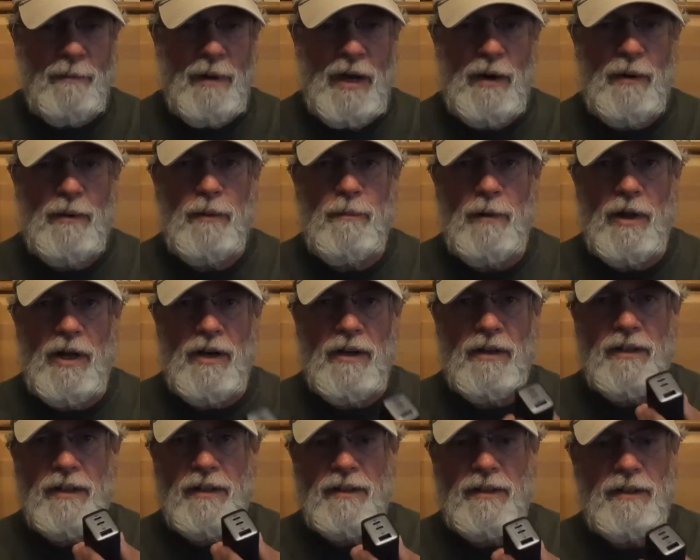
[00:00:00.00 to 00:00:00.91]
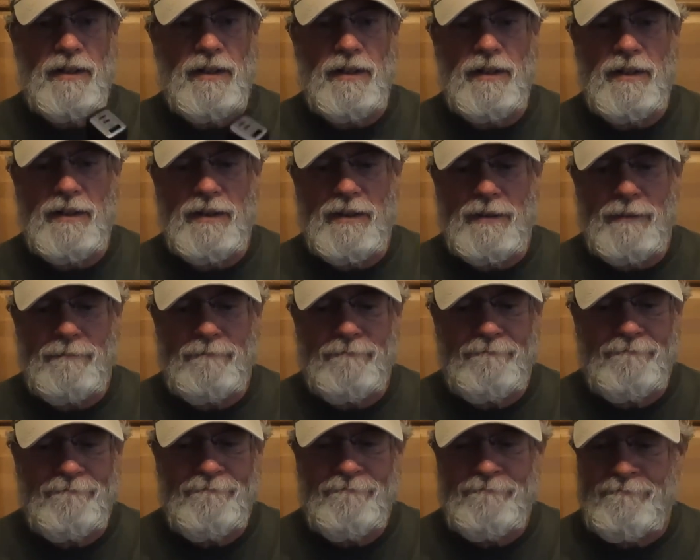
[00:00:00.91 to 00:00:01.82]
power block,
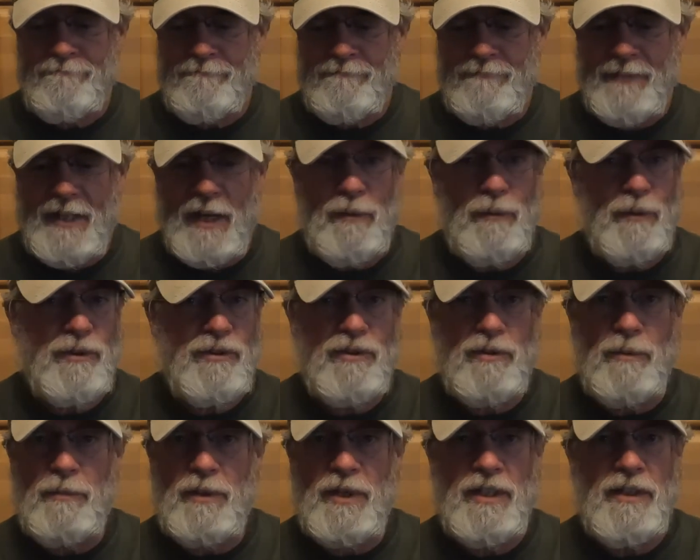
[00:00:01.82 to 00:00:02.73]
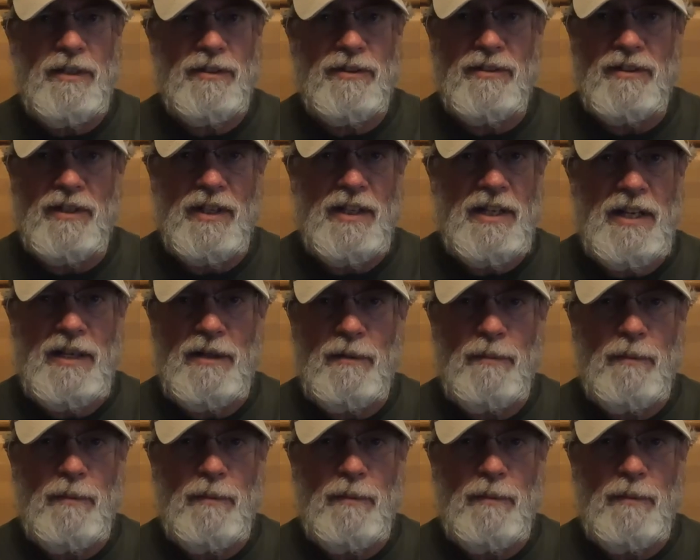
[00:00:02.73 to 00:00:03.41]
that was somebody else said, hey, you